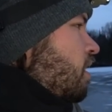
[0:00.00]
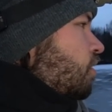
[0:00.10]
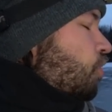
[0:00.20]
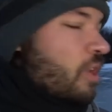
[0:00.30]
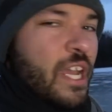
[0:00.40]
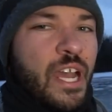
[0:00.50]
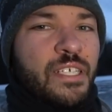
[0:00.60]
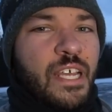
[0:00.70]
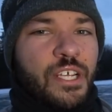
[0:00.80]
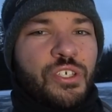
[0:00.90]
show you
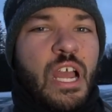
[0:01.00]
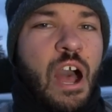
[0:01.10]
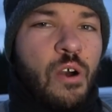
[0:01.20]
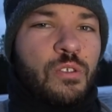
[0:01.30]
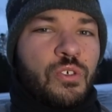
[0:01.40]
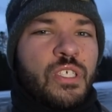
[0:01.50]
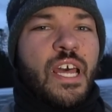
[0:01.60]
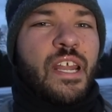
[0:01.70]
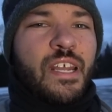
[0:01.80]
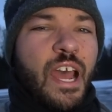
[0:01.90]
guys actually how to
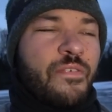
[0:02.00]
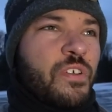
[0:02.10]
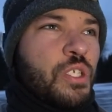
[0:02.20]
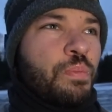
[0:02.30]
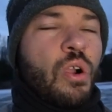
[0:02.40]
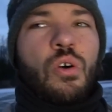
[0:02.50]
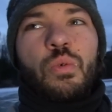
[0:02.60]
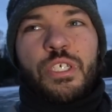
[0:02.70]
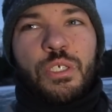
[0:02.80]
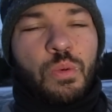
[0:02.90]
set an iFish Pro,
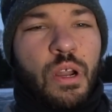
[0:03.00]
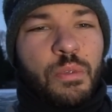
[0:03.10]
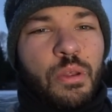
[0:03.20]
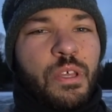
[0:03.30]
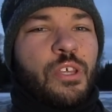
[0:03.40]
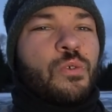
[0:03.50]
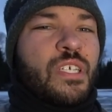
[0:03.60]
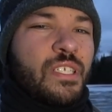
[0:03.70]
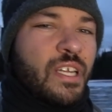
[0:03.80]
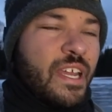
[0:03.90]
which is what I'm going to be
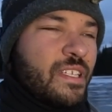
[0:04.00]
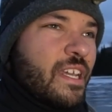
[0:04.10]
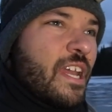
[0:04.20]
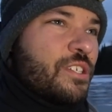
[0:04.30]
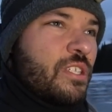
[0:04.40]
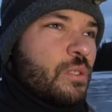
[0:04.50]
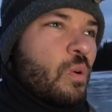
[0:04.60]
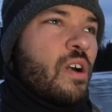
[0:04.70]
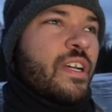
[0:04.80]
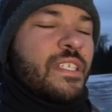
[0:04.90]
using tonight to catch these
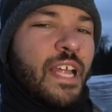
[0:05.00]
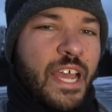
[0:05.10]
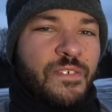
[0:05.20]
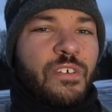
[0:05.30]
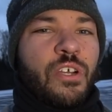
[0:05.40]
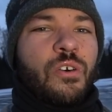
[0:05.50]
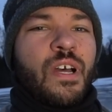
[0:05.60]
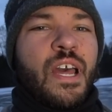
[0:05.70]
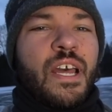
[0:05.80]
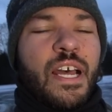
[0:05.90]
walleyes. Last video,
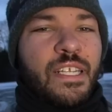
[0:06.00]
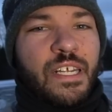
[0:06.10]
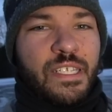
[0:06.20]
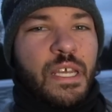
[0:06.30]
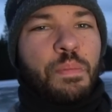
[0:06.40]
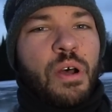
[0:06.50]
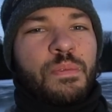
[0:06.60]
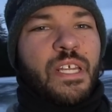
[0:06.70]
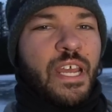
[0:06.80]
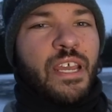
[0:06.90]
I did a tip up.
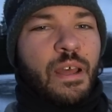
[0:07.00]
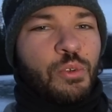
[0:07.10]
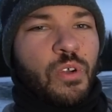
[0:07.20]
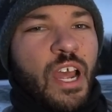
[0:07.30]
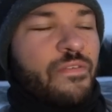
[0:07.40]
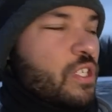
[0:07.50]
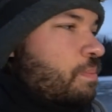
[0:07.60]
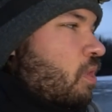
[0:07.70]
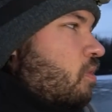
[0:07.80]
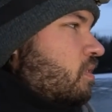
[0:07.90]
Today, I'm doing
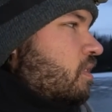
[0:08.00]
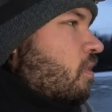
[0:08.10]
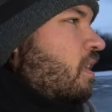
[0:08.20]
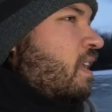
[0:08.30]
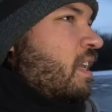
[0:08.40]
iFish Pro, so